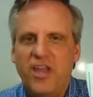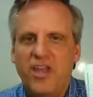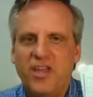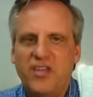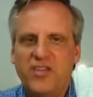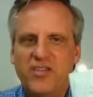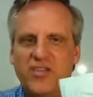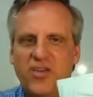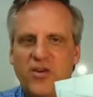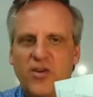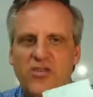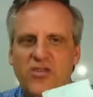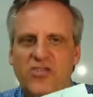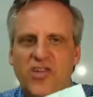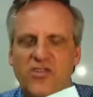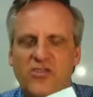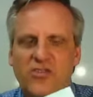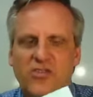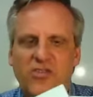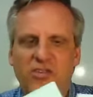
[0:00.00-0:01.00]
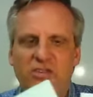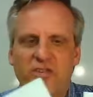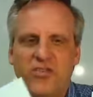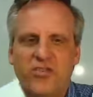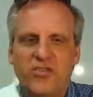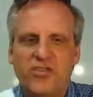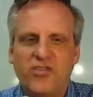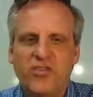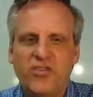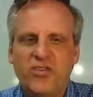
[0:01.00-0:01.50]
And so essentially
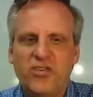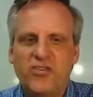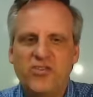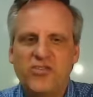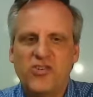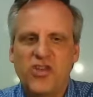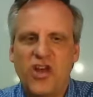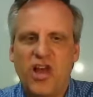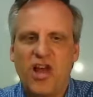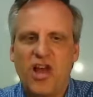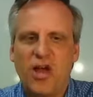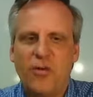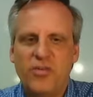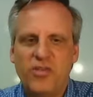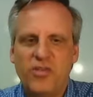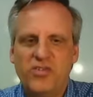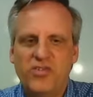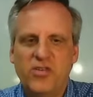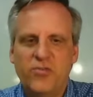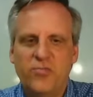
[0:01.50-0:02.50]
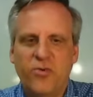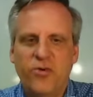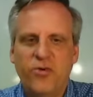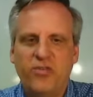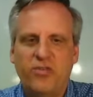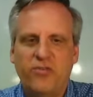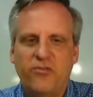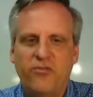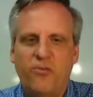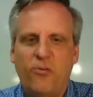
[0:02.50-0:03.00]
the student's job is to
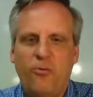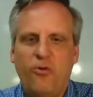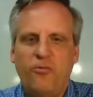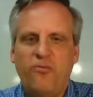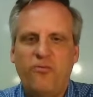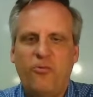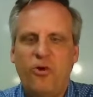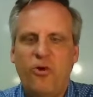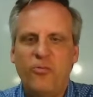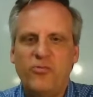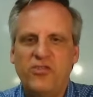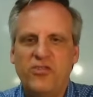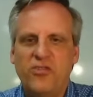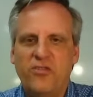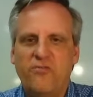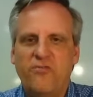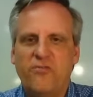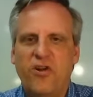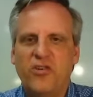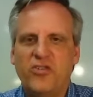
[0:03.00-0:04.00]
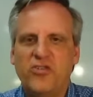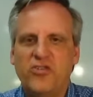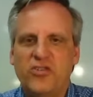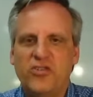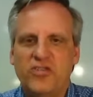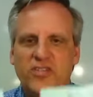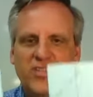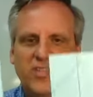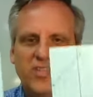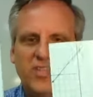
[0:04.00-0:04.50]
put the 4 forms of the
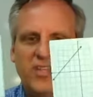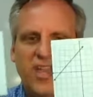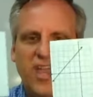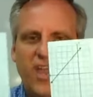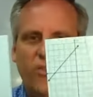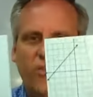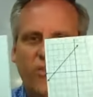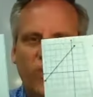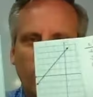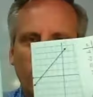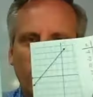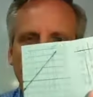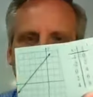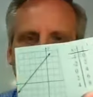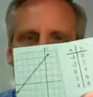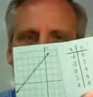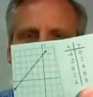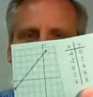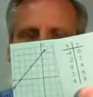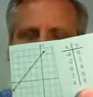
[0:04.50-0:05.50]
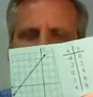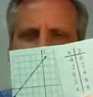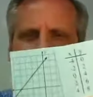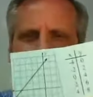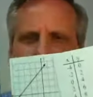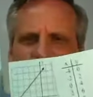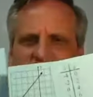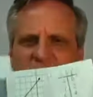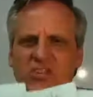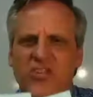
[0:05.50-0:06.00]
function together. What I
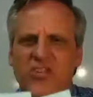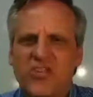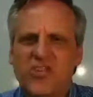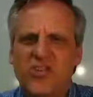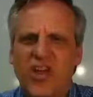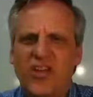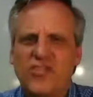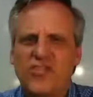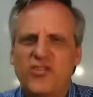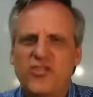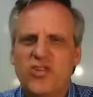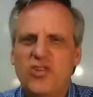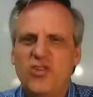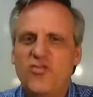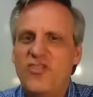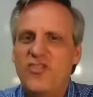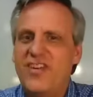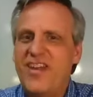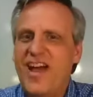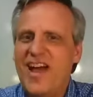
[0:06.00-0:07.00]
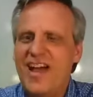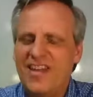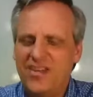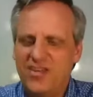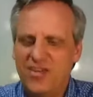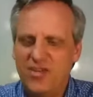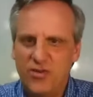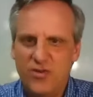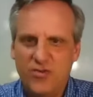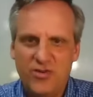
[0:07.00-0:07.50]
would suggest you
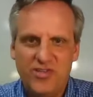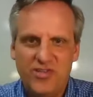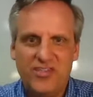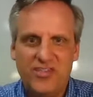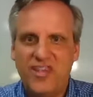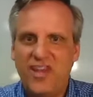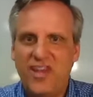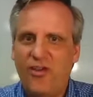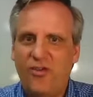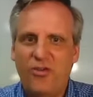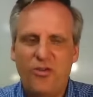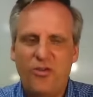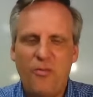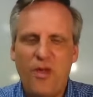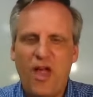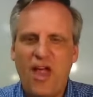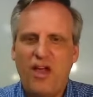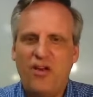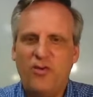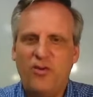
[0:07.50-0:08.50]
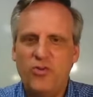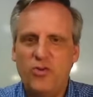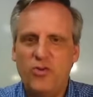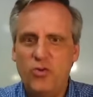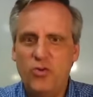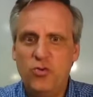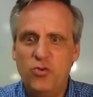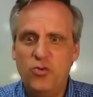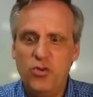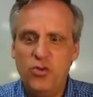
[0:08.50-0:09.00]
not do is tell them how
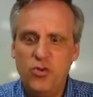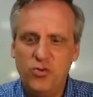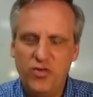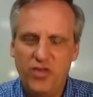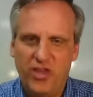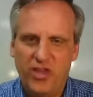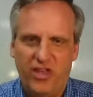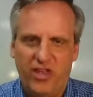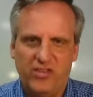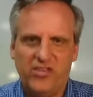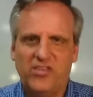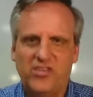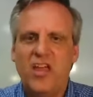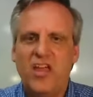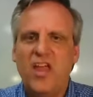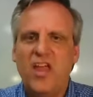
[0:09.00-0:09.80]
to do this.